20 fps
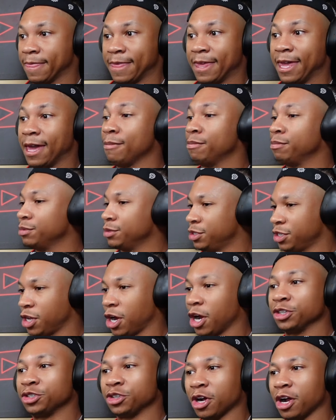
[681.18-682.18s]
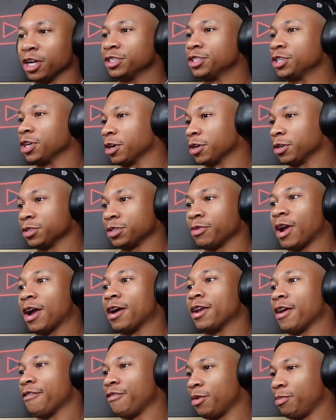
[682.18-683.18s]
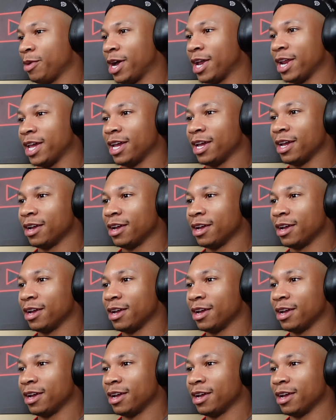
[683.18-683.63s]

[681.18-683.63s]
Yep, start drawing circles around everybody.